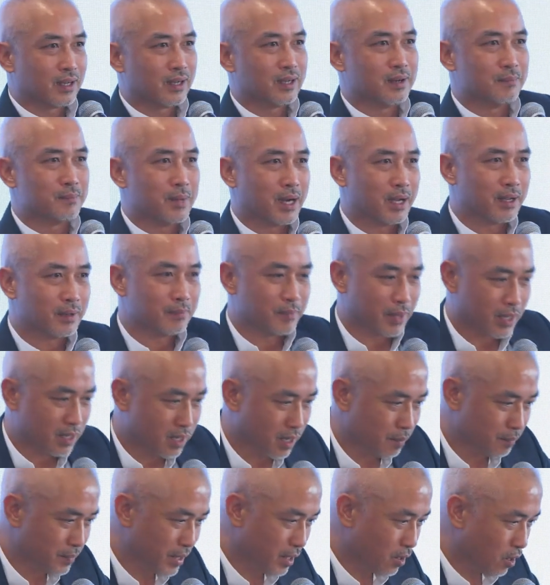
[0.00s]
my
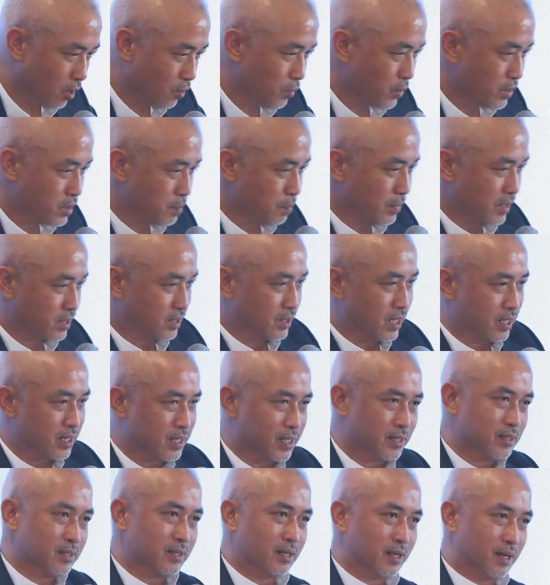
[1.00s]
company always
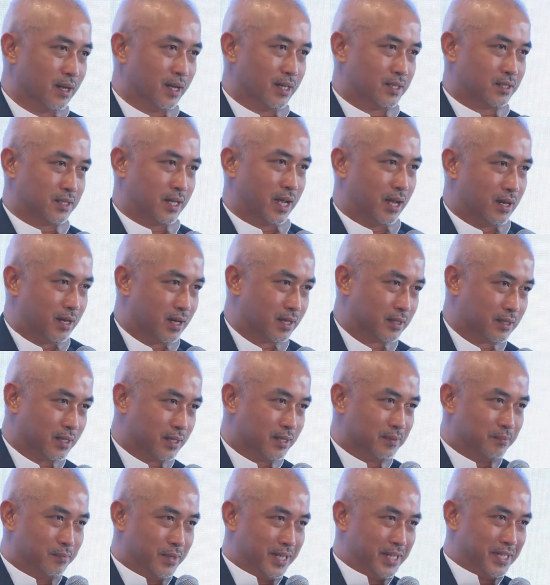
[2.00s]
mistaken as
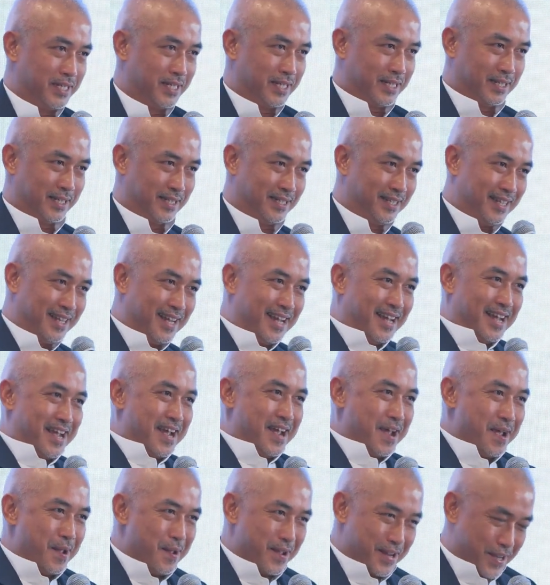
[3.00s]
another media
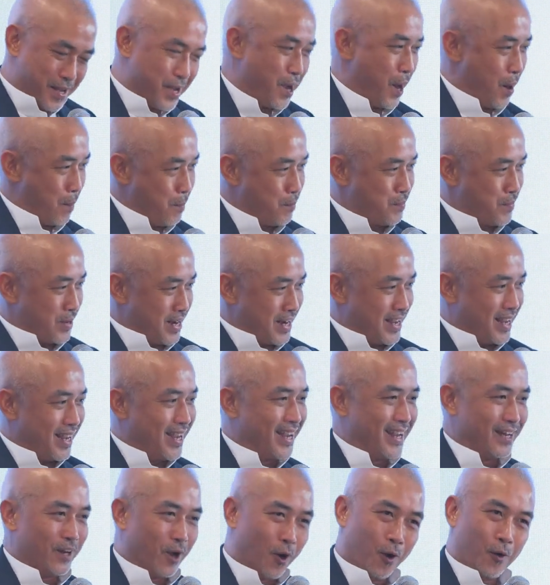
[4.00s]
company
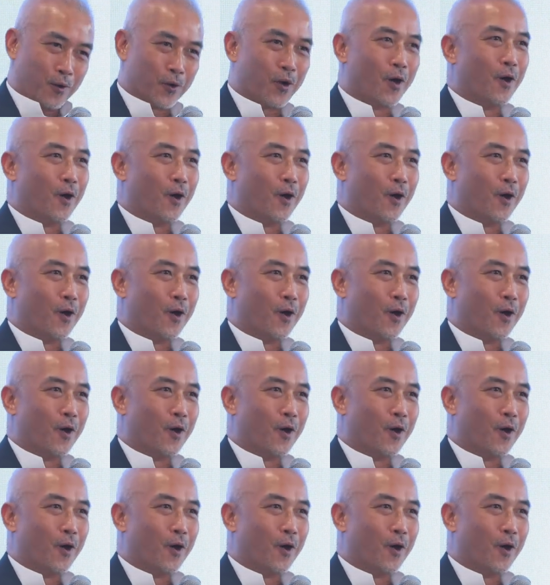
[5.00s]
in Hong